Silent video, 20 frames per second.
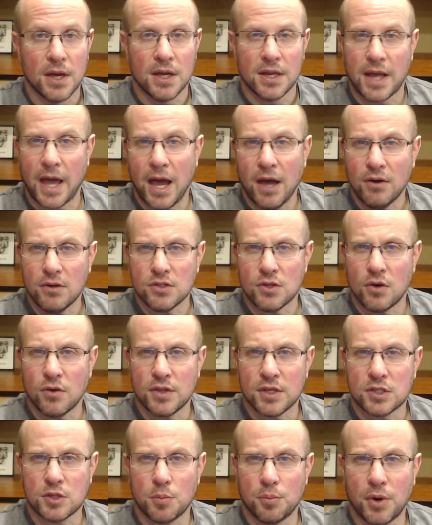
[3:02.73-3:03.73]
Now, how does all
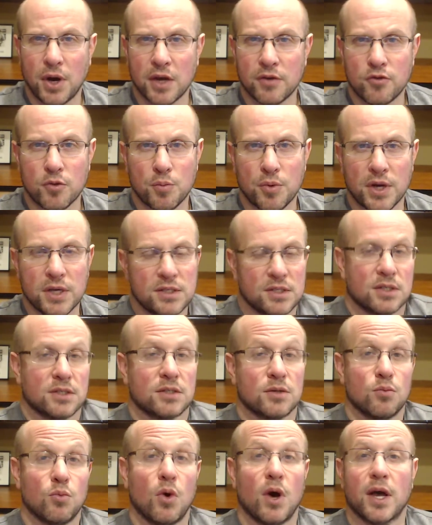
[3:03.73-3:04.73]
this apply for braces,
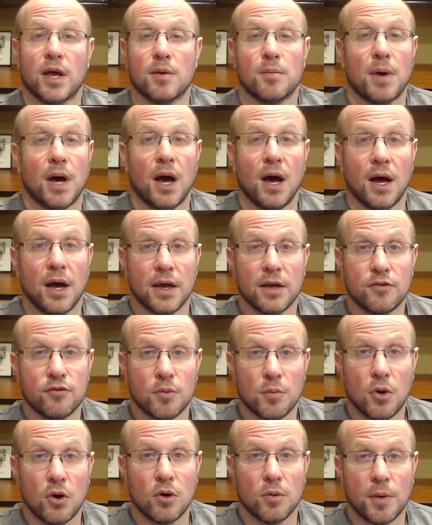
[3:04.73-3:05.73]
and why am I
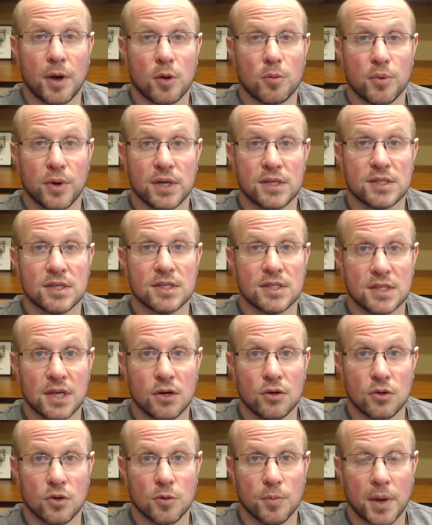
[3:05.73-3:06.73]
from All About Braces
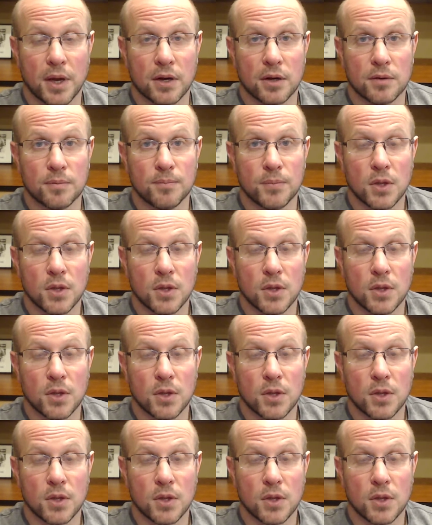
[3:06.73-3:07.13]
telling you about it?